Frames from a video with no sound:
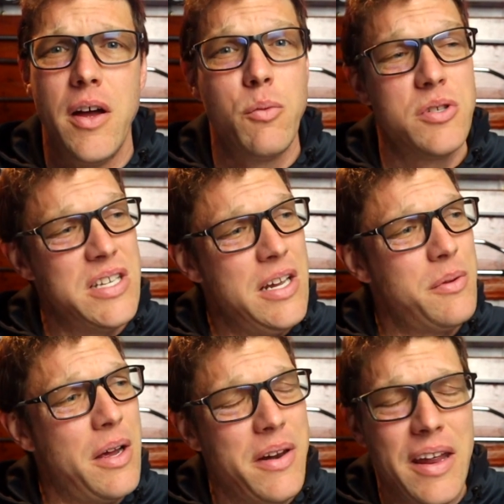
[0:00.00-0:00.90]
and we'll see you
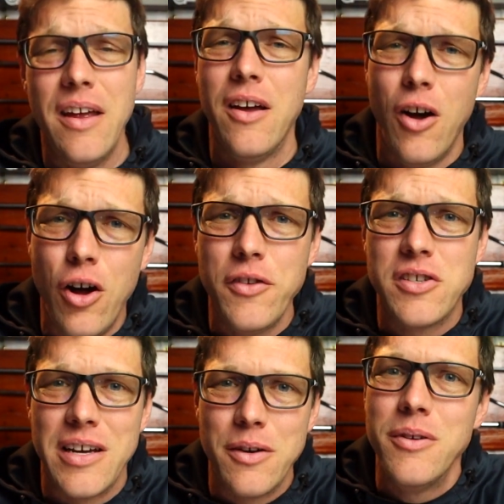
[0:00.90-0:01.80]
down here on the
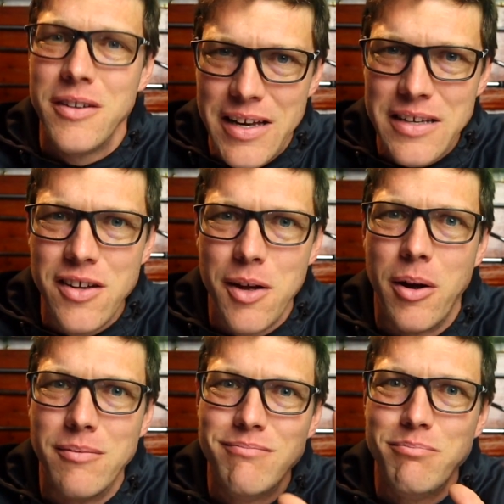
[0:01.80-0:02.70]
channel next time.
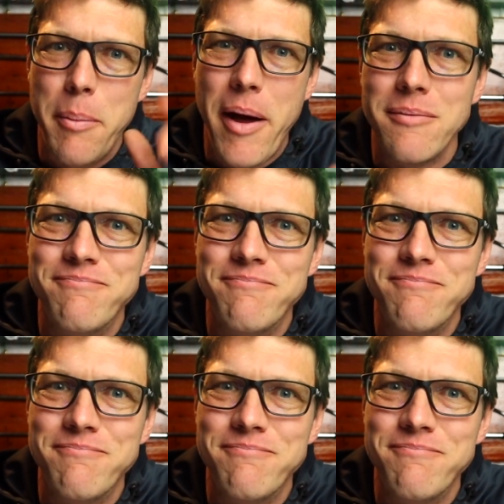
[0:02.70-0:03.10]
Bye bye.